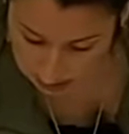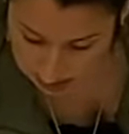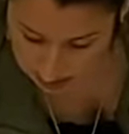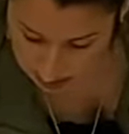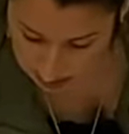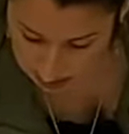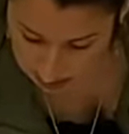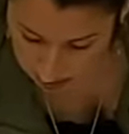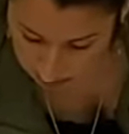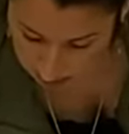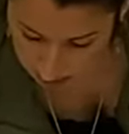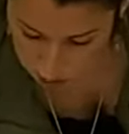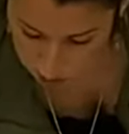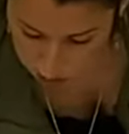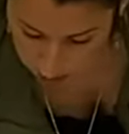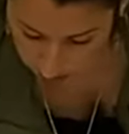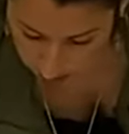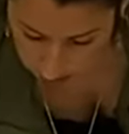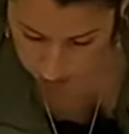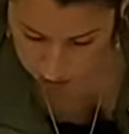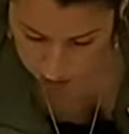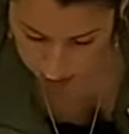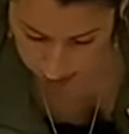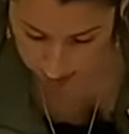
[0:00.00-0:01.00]
extensive
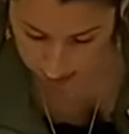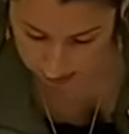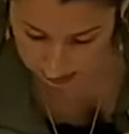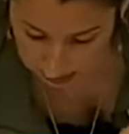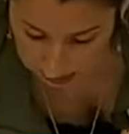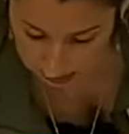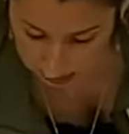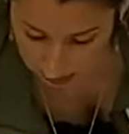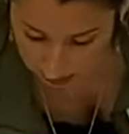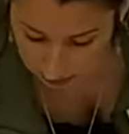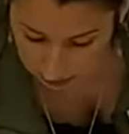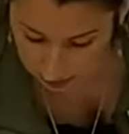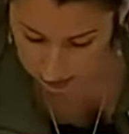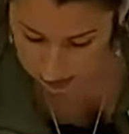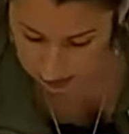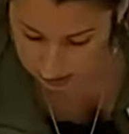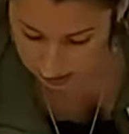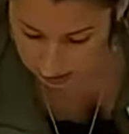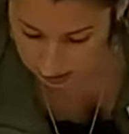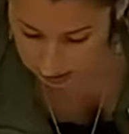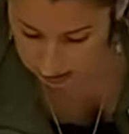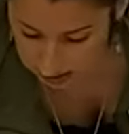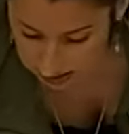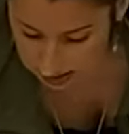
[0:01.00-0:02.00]
education, Lovelace
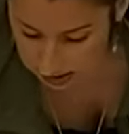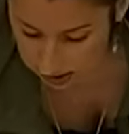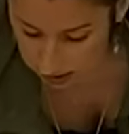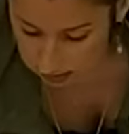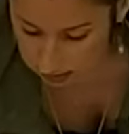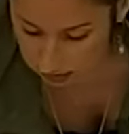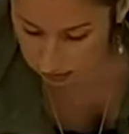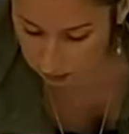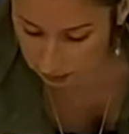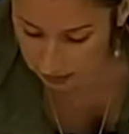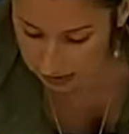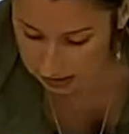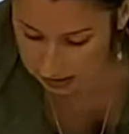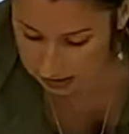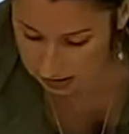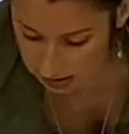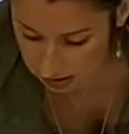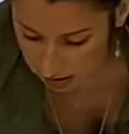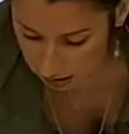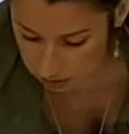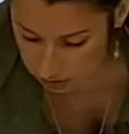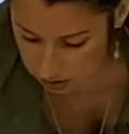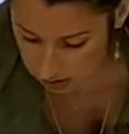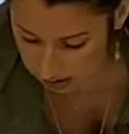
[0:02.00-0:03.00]
had excelled in many
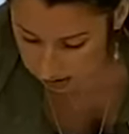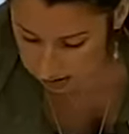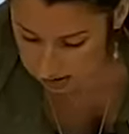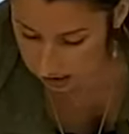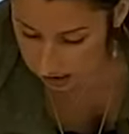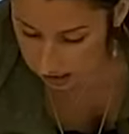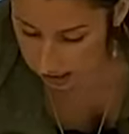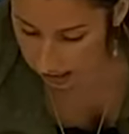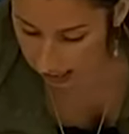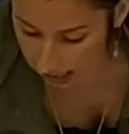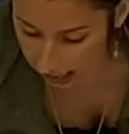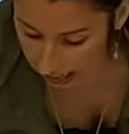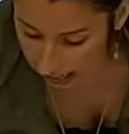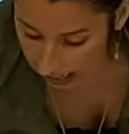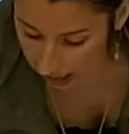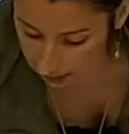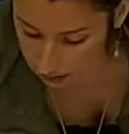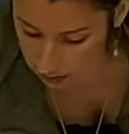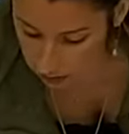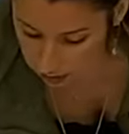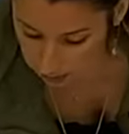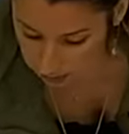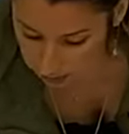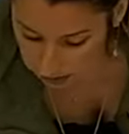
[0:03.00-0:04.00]
subjects.
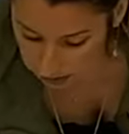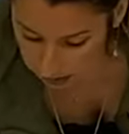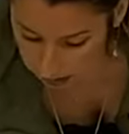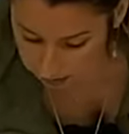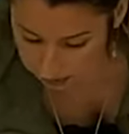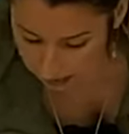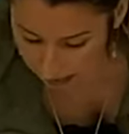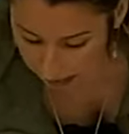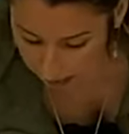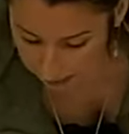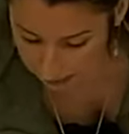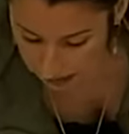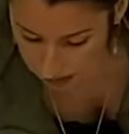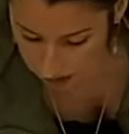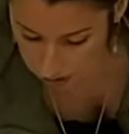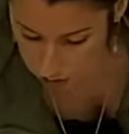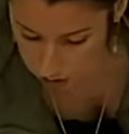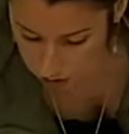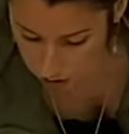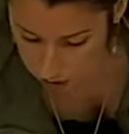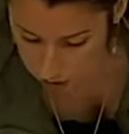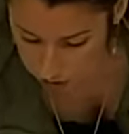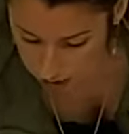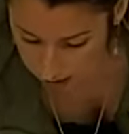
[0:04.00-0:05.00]
After meeting
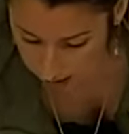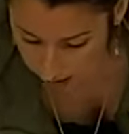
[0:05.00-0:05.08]
Babbage, she